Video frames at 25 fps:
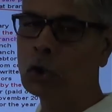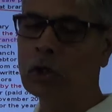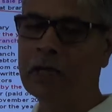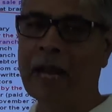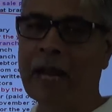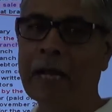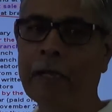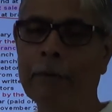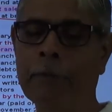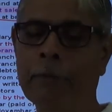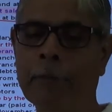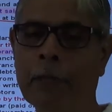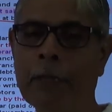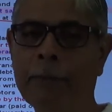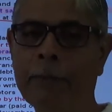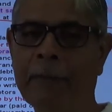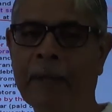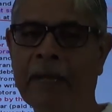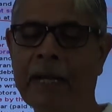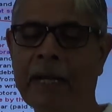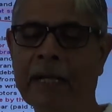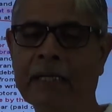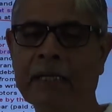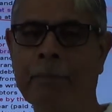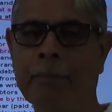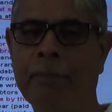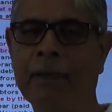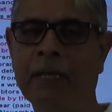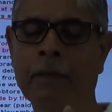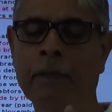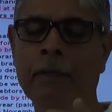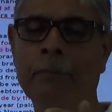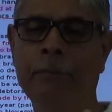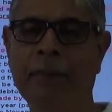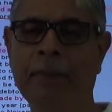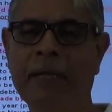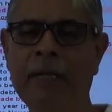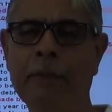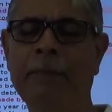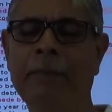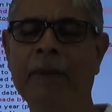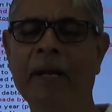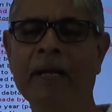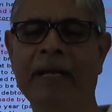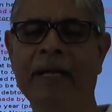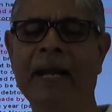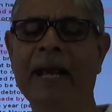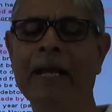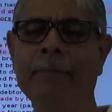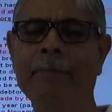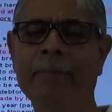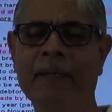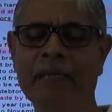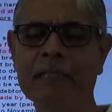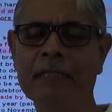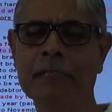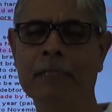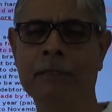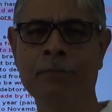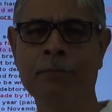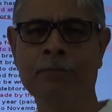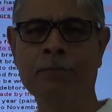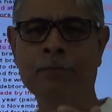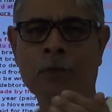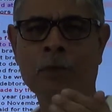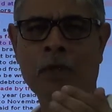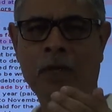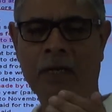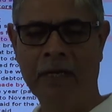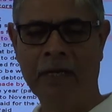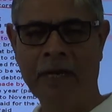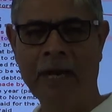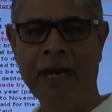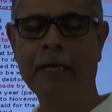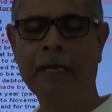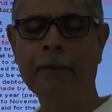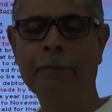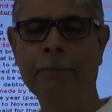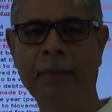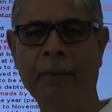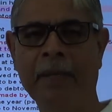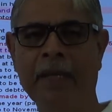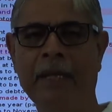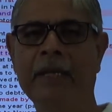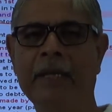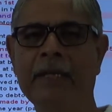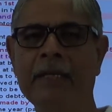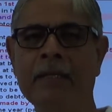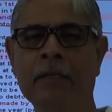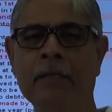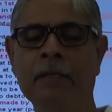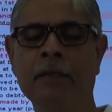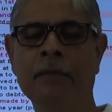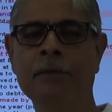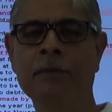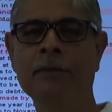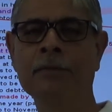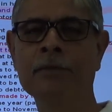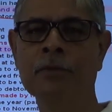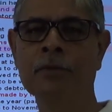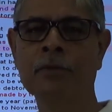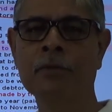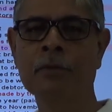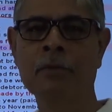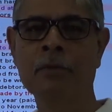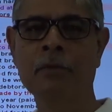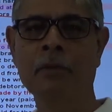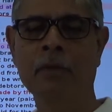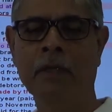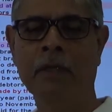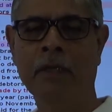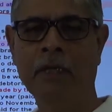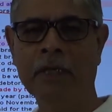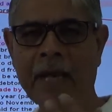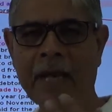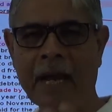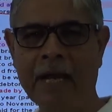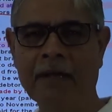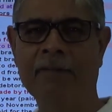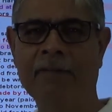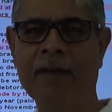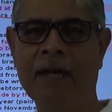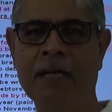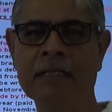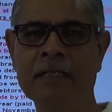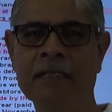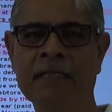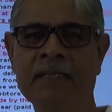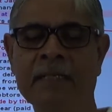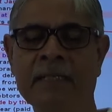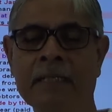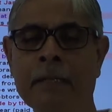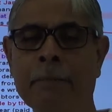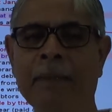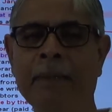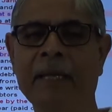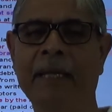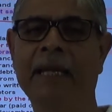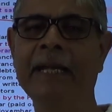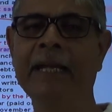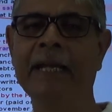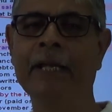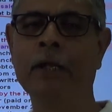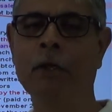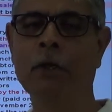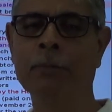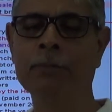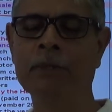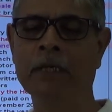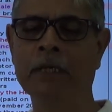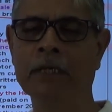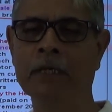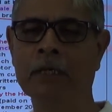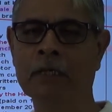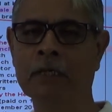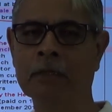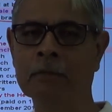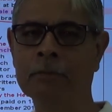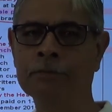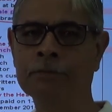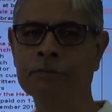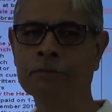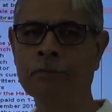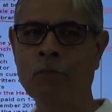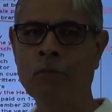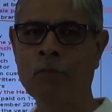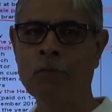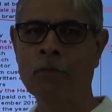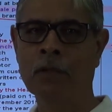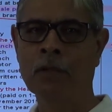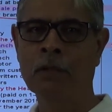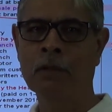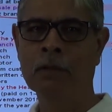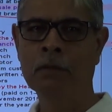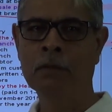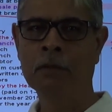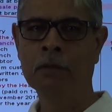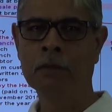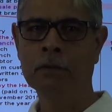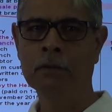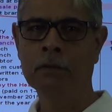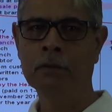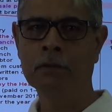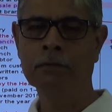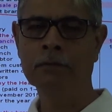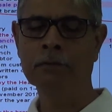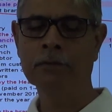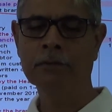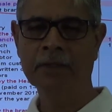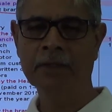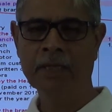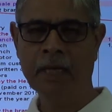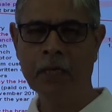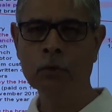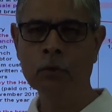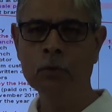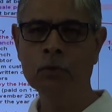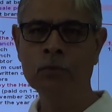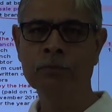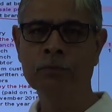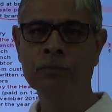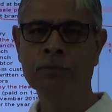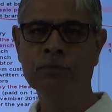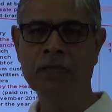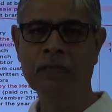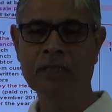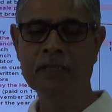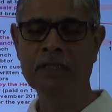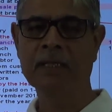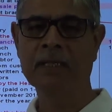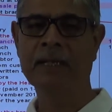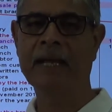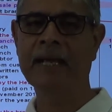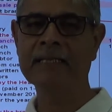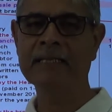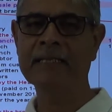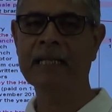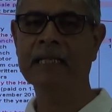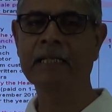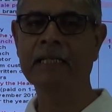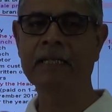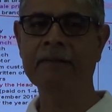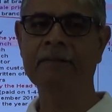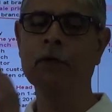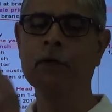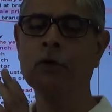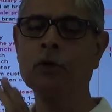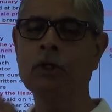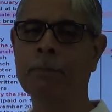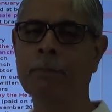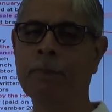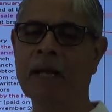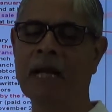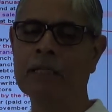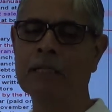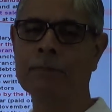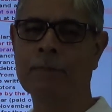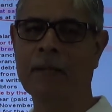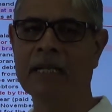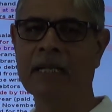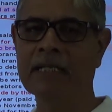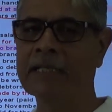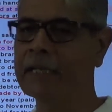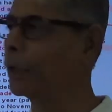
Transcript: rent prepaid at the prepaid rent means rent paid in advance in the beginning of the year. Now, that's an asset given to the branch, branch